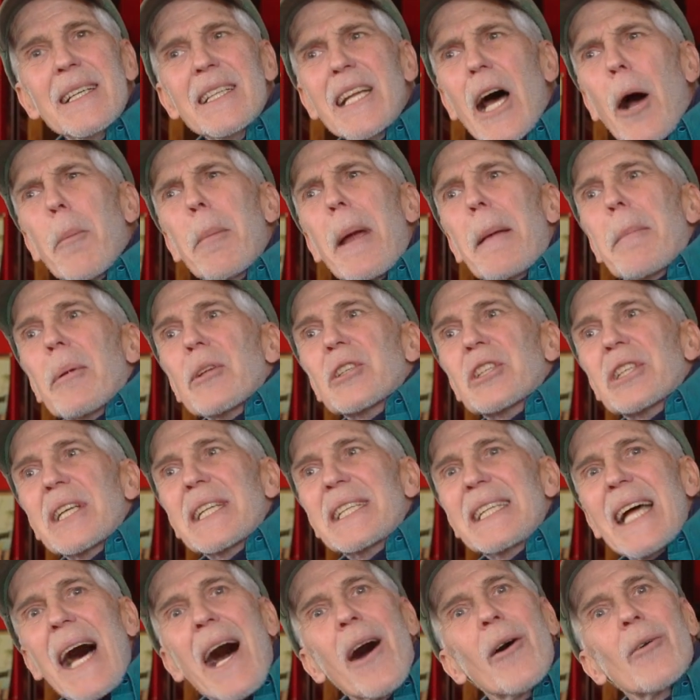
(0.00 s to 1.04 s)
Now people
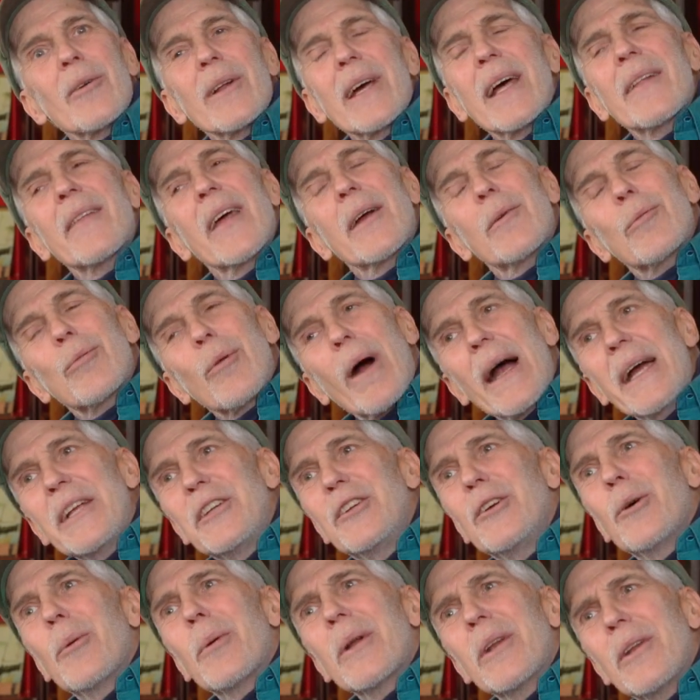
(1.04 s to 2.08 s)
sit down and they
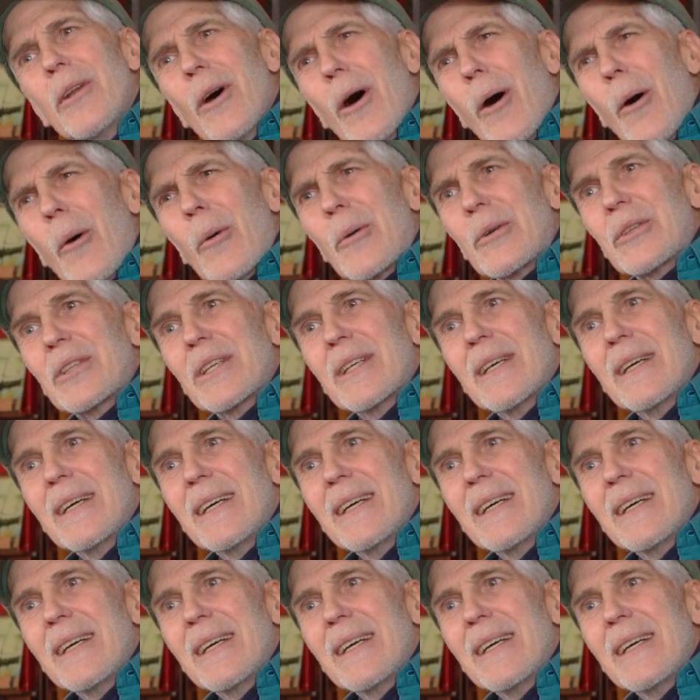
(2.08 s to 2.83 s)
write you a note.